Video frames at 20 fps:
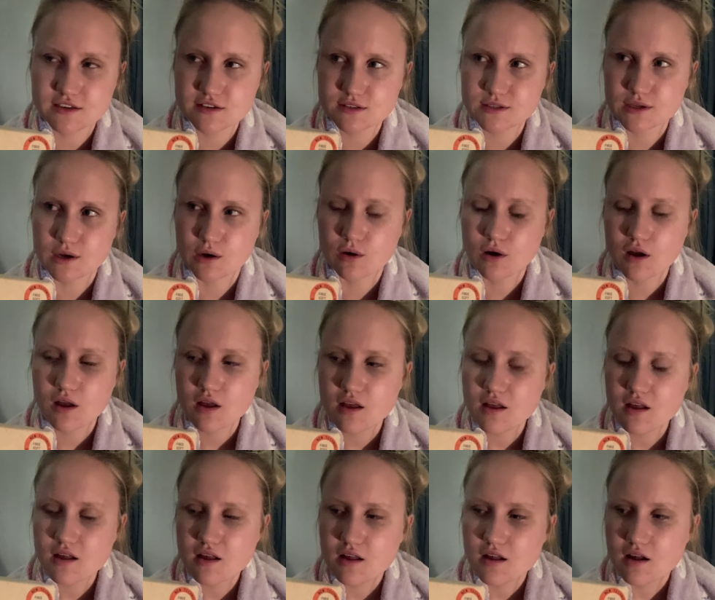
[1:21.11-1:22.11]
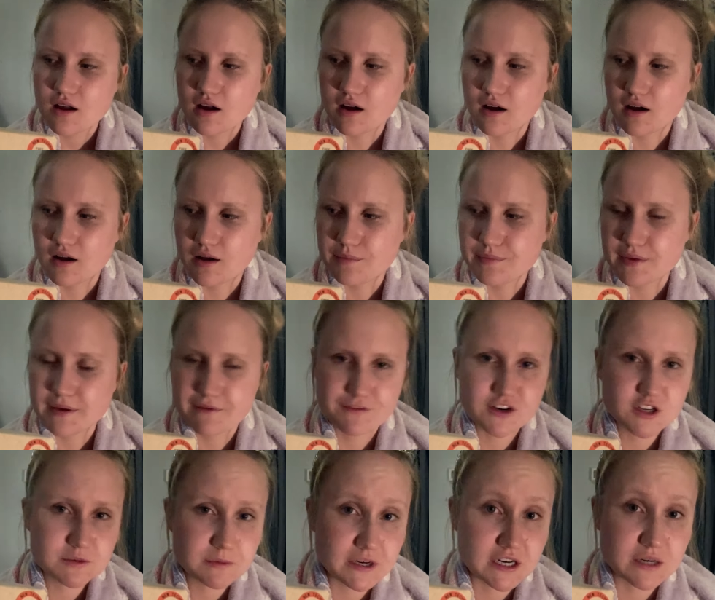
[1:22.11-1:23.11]
So, yeah,
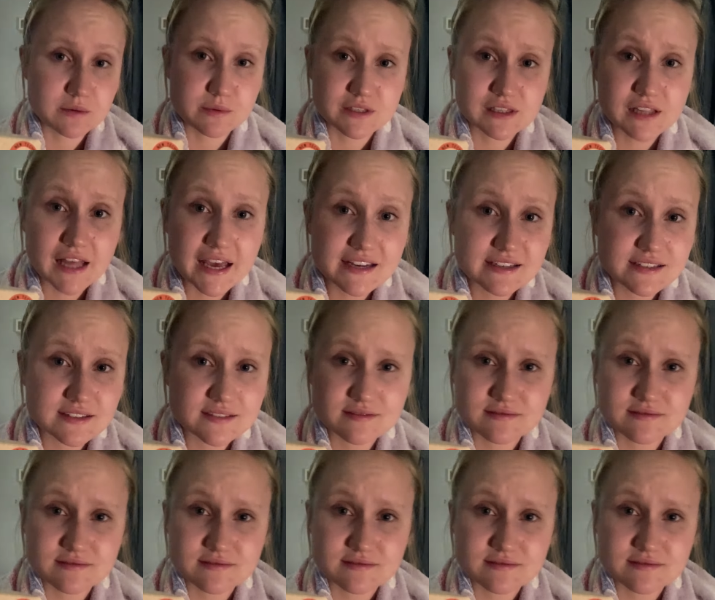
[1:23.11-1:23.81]
first period was light.